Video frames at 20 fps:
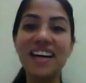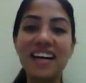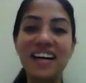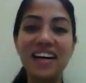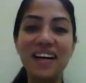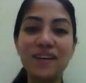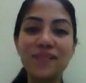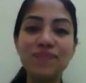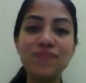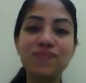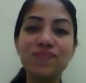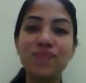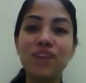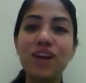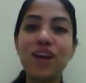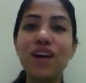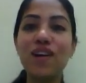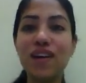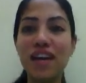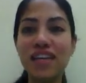All
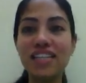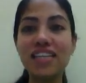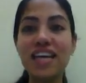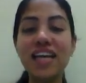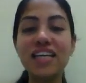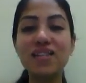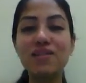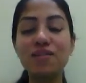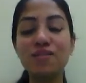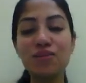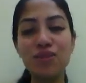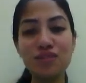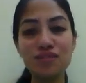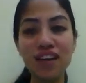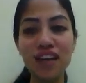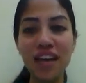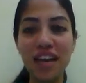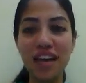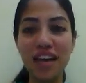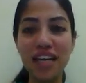right, as we move
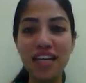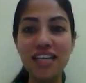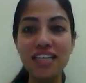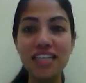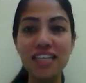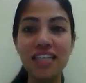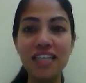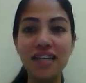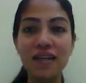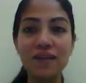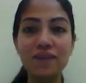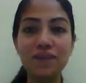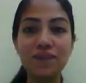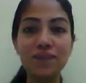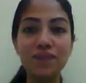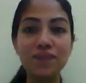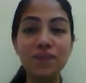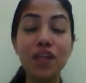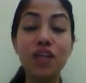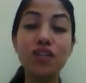ahead,
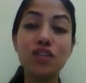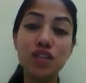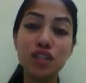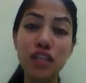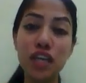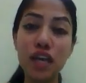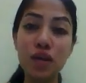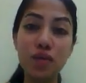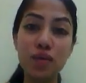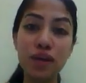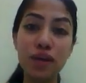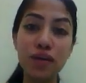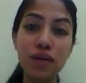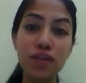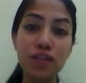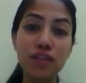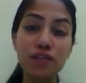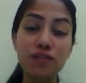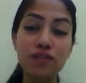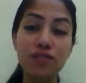today we're
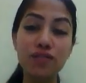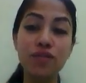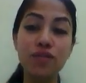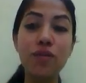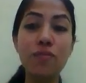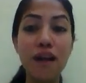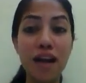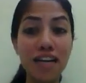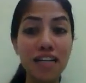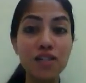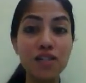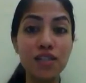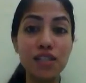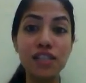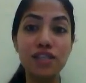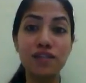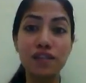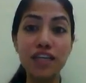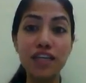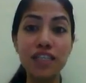going to go back to
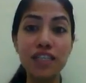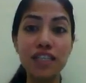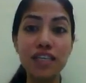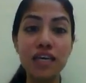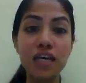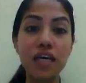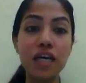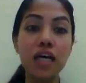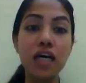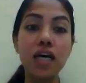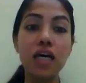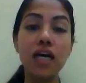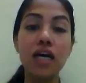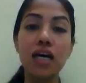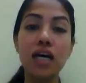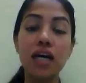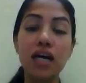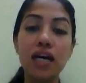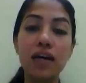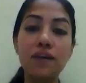Civics,
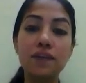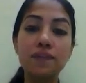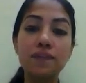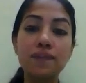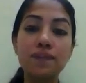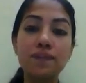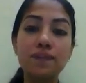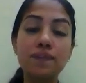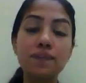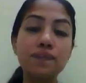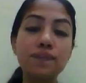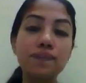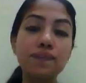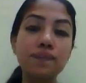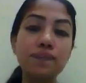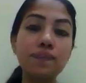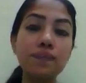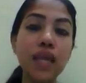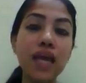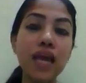and
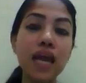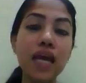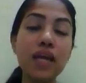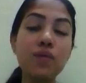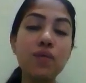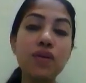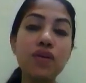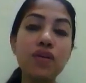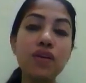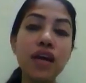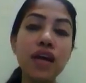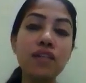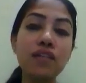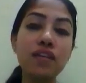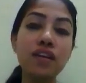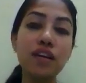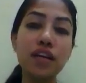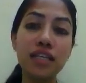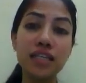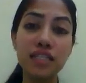we're going to have a
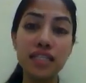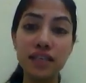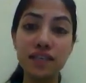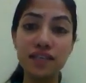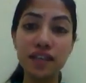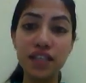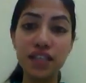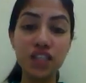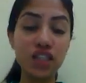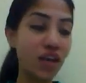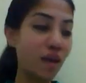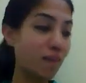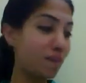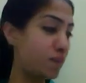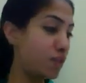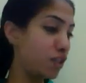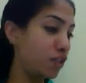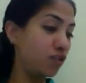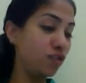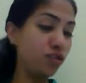look at Civics
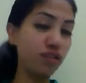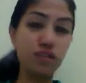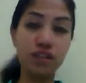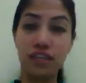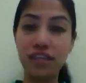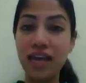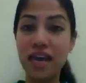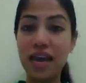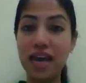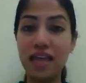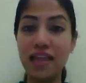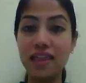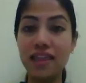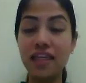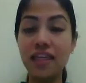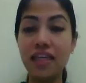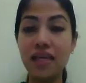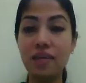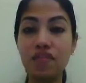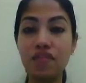Chapter 3, and
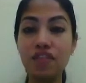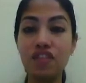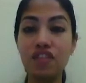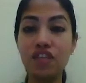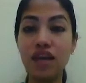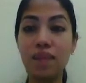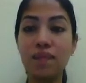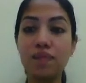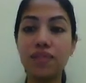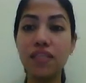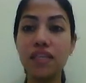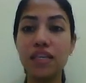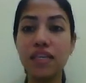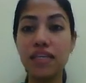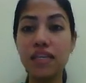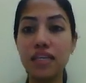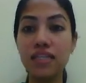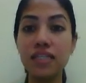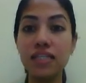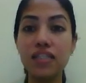the of the chapter
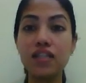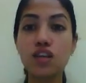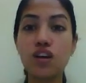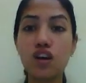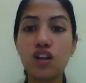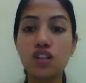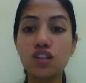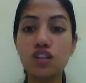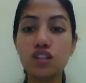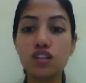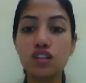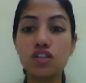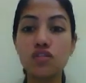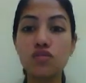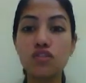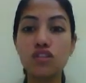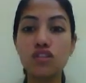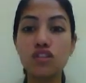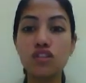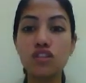is
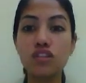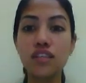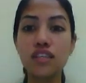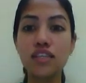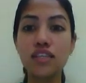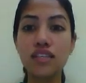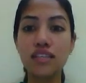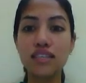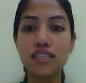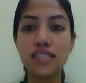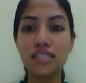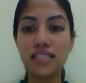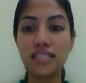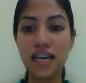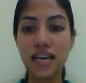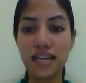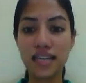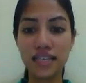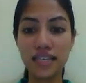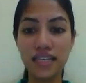Constitutional
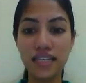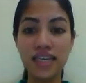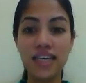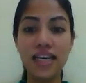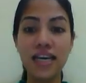Design.